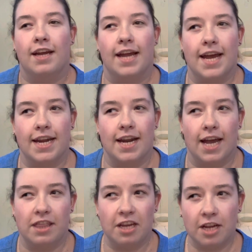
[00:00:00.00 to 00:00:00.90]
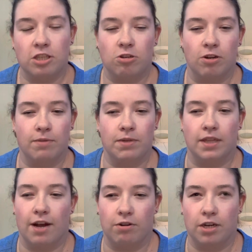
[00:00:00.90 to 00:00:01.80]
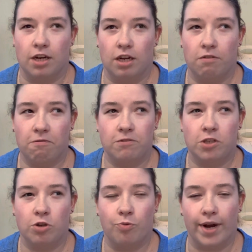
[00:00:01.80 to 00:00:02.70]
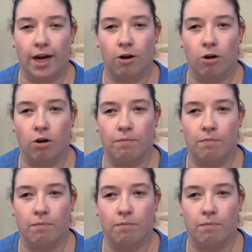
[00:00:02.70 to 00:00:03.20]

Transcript: and I think I screamed loud enough to where